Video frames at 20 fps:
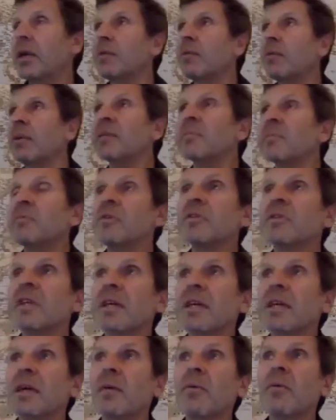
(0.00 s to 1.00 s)
want them to
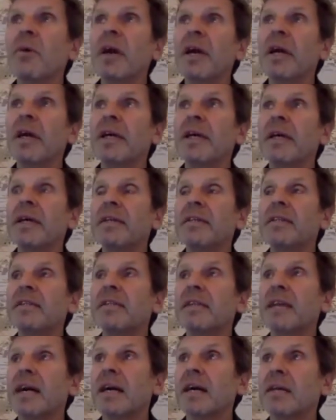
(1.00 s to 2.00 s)
take away is
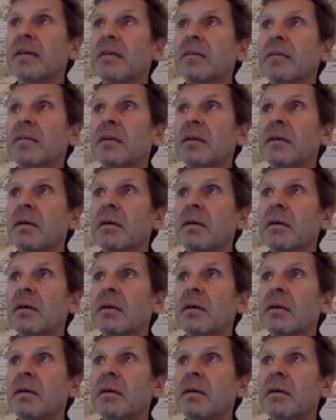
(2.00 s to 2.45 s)
that